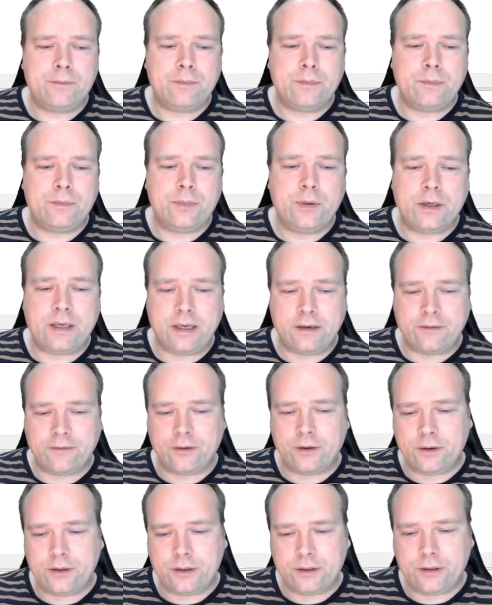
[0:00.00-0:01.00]
per
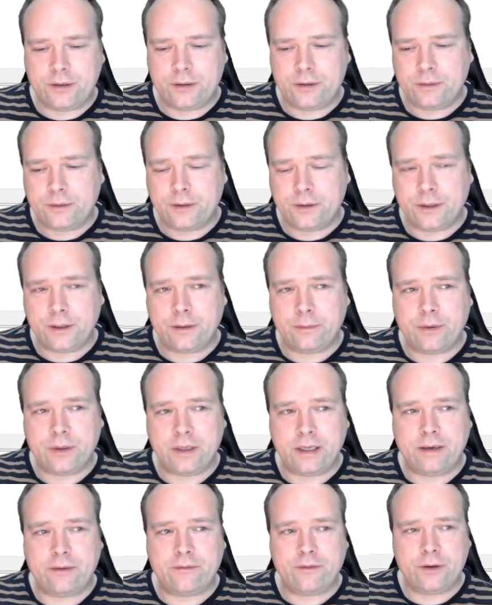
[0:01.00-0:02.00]
default
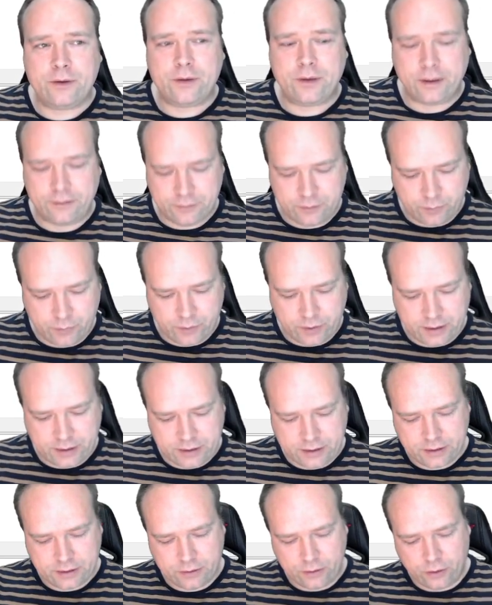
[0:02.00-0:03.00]
you have
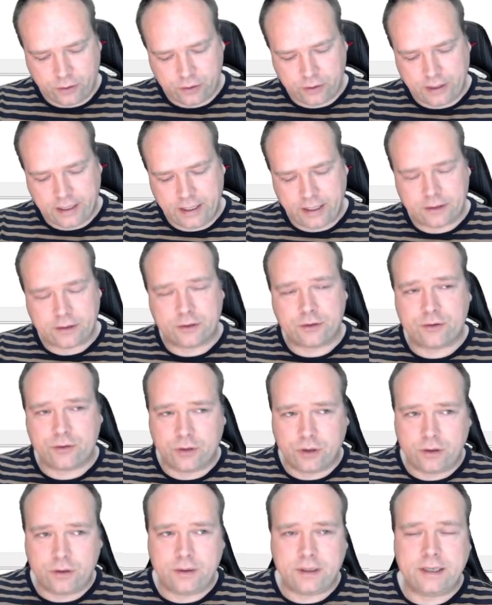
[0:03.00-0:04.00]
to hold L
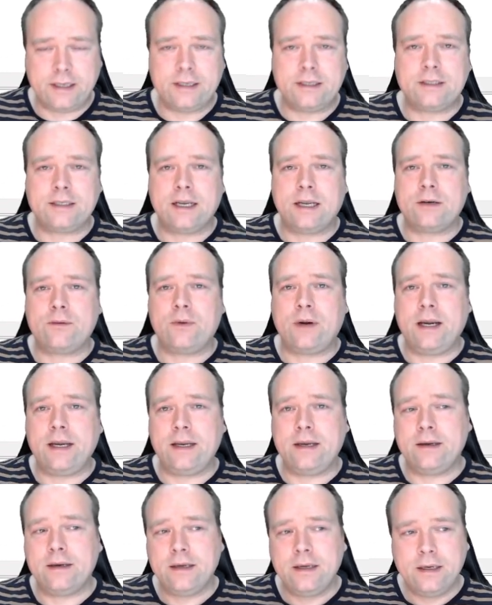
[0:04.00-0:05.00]
control and then start
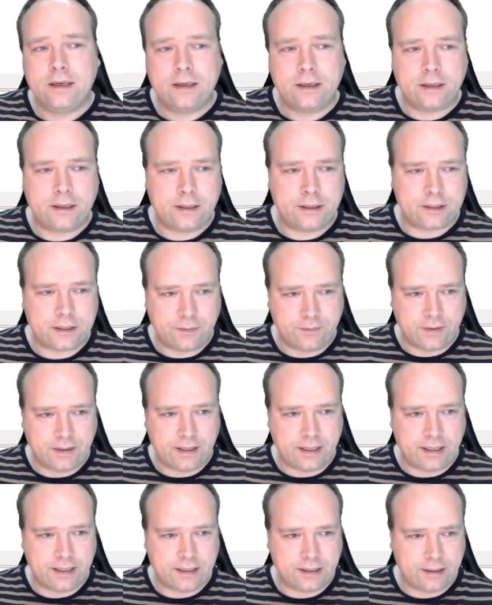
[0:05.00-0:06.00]
writing something
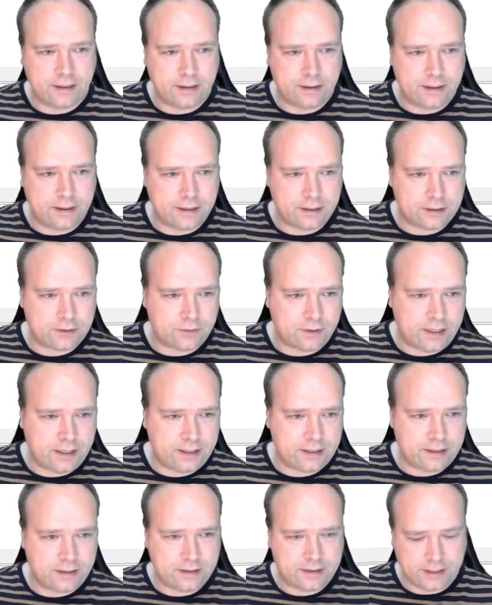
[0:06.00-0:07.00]
like let us
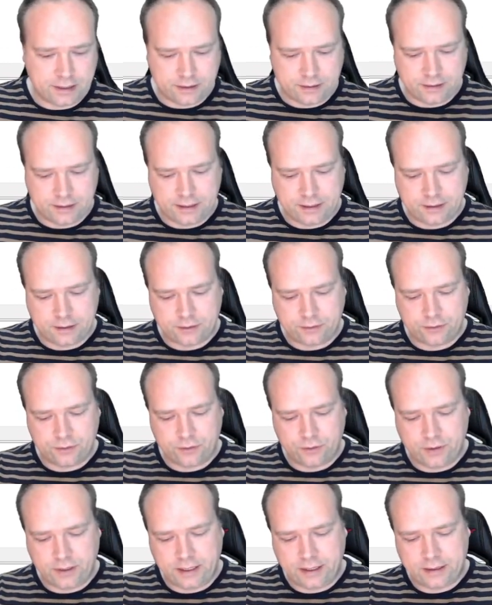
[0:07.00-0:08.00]
write test containers
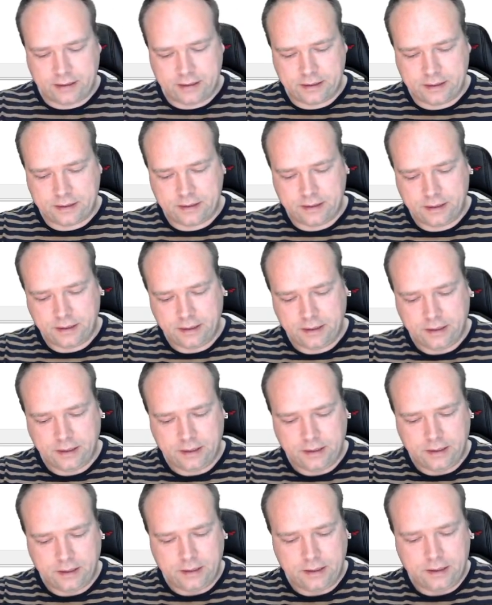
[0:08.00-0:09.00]
control Alt,
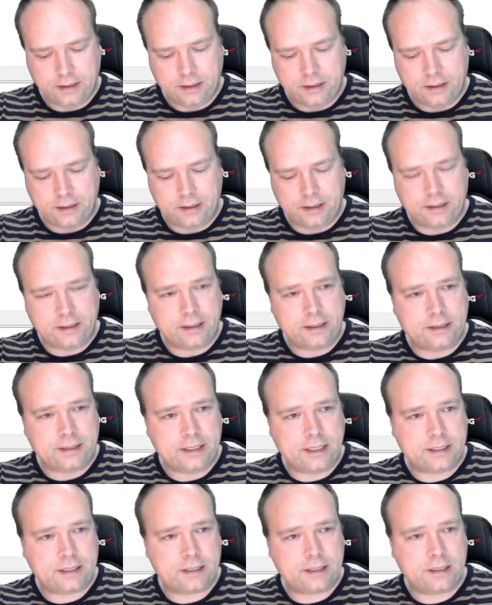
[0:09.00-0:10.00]
and then
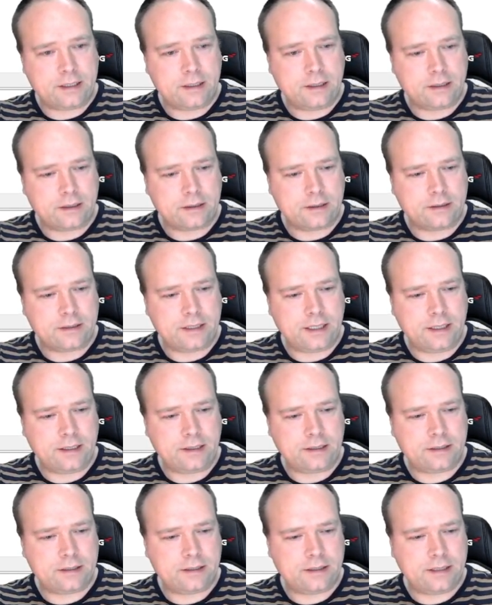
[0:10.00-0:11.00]
test
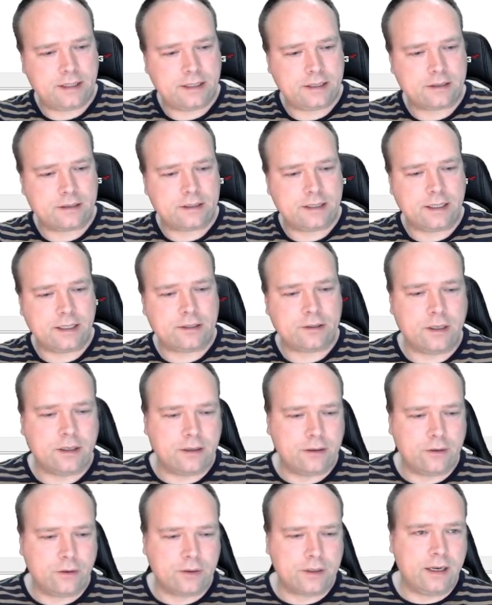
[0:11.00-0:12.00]
containers.
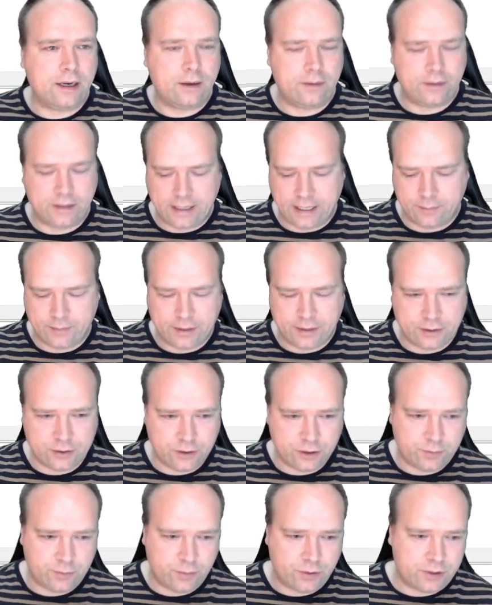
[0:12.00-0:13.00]
Look, now I get my
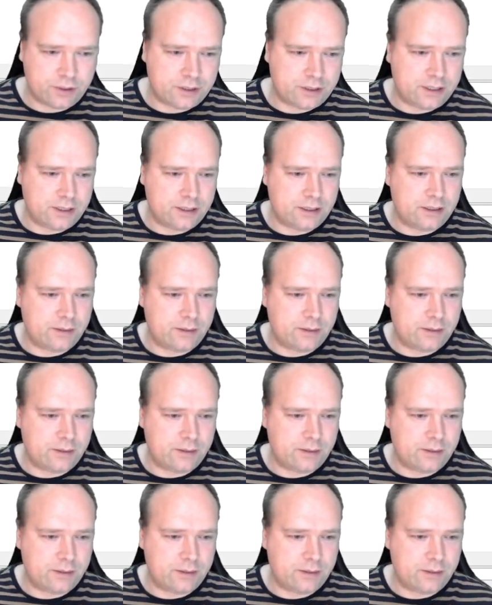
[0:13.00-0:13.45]
search box in the